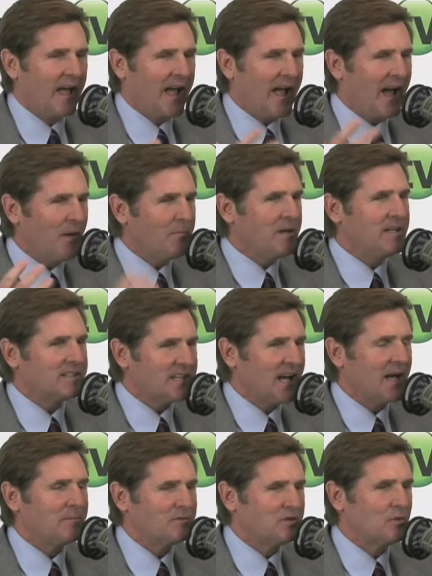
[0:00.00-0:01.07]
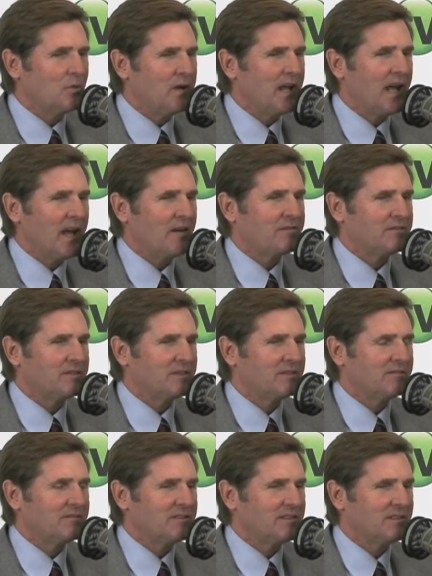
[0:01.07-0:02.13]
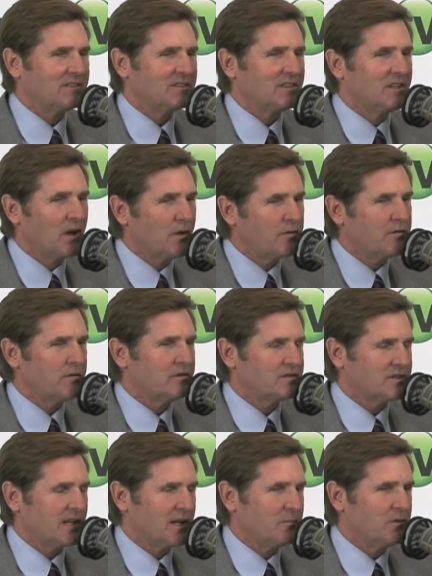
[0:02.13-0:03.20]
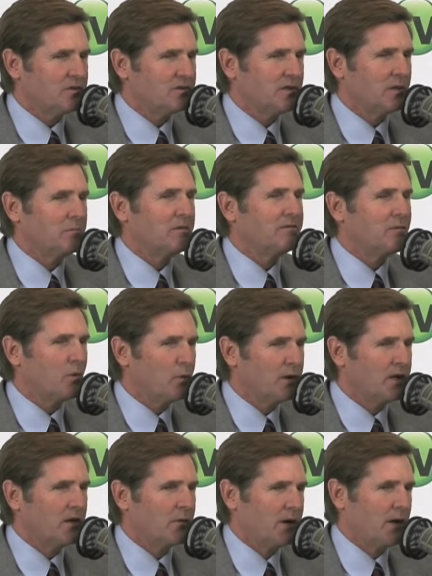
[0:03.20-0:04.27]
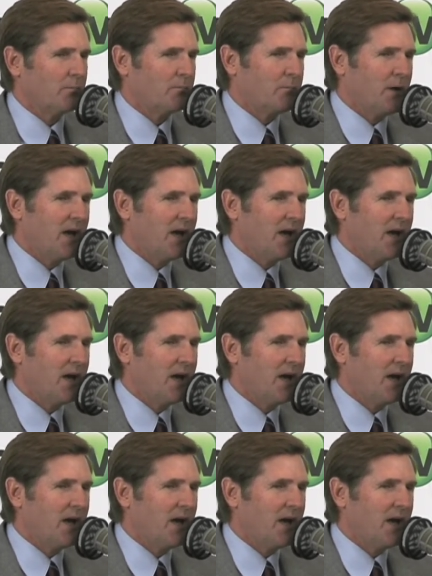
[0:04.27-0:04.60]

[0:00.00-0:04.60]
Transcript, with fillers: how many times do we have to go through the same routine before we get it right?